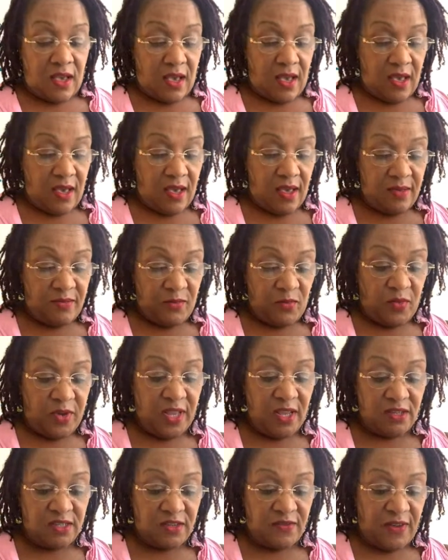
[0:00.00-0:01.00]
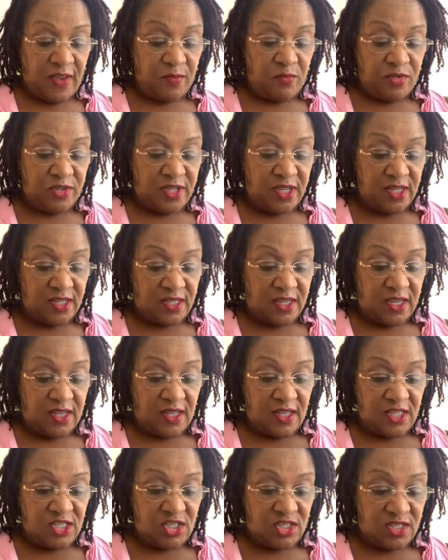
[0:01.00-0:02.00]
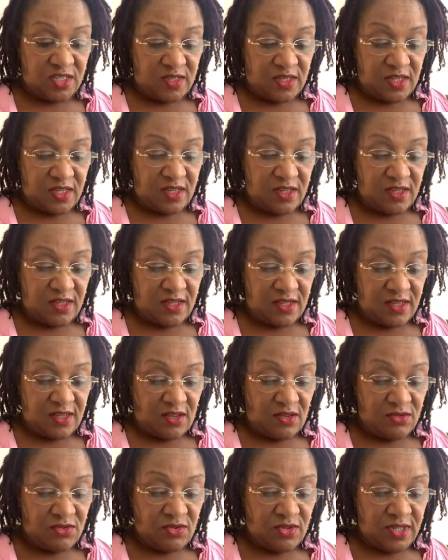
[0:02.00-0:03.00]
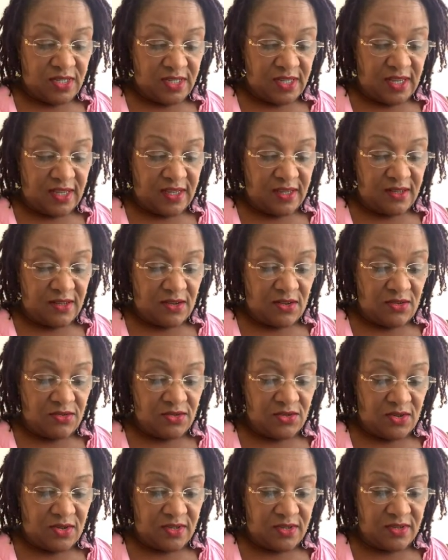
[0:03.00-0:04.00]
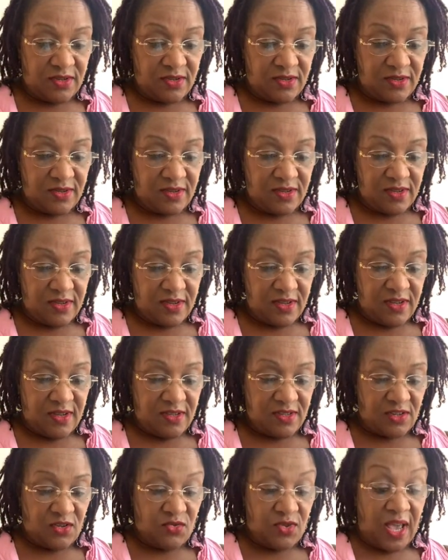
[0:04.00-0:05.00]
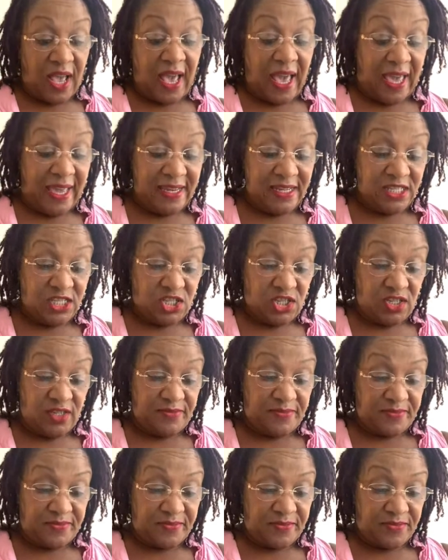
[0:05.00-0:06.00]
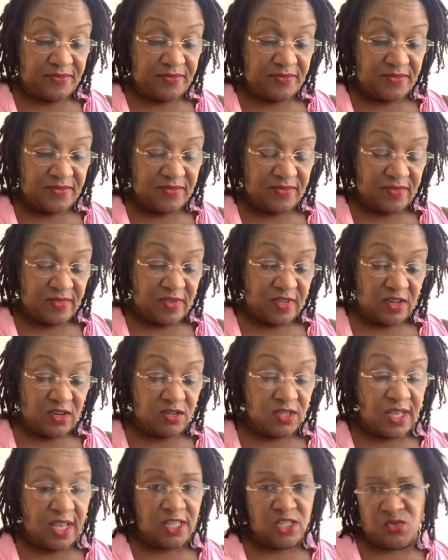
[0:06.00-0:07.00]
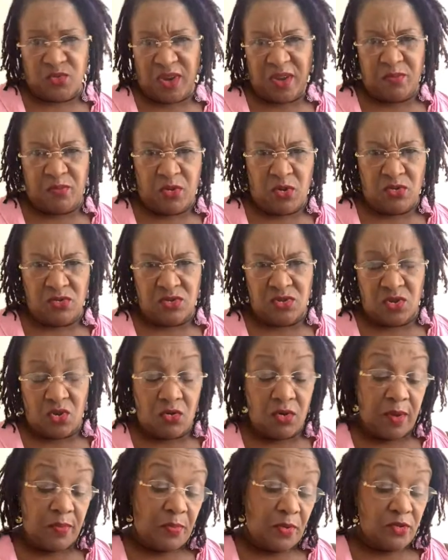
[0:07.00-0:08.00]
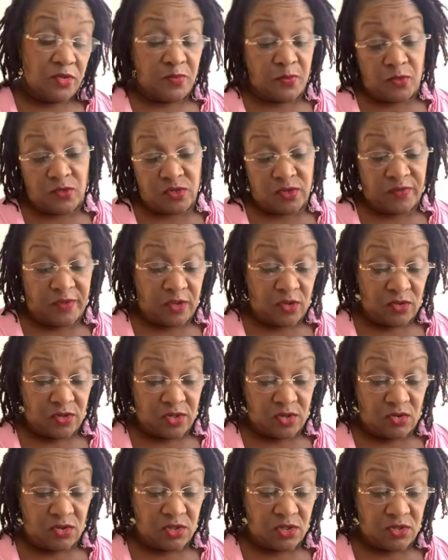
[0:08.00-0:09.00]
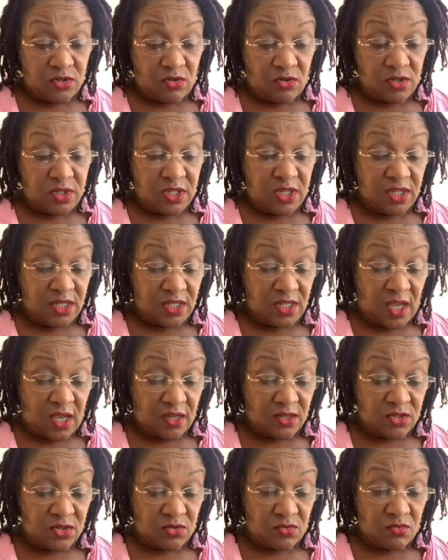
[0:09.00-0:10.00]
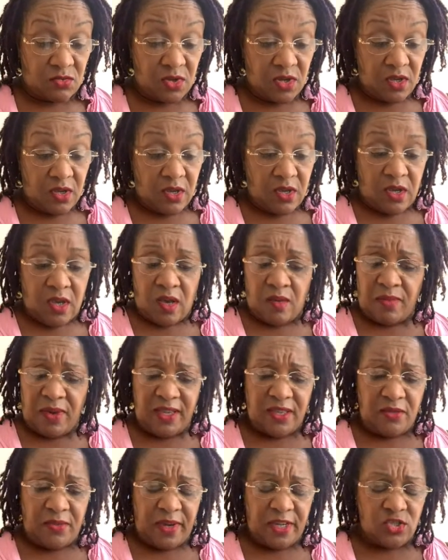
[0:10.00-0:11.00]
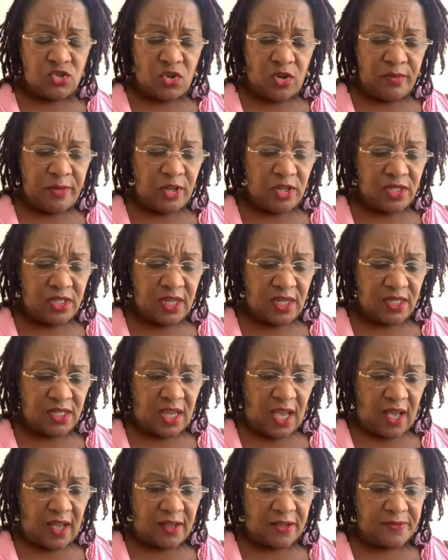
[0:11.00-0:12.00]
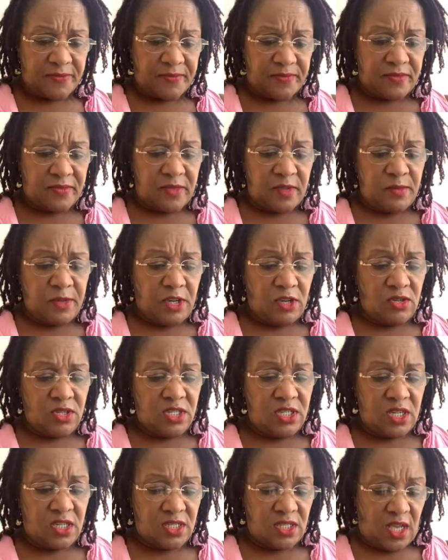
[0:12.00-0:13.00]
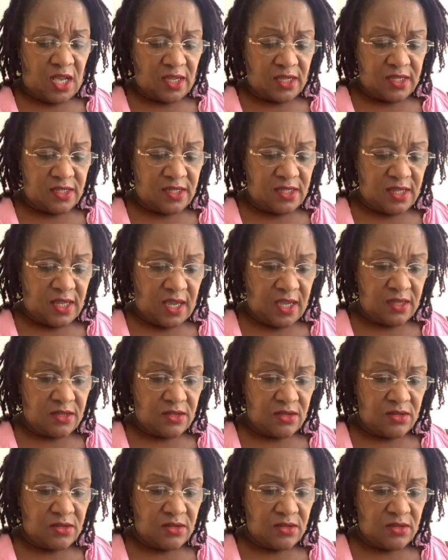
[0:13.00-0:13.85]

Um, what else have I predicted? Let's just hold on a second. Hold on. Let's go to IG because that's where I post. or oh, I post most of it on, on, on TikTok too. By the way, join me on TikTok. Let me go to TikTok instead.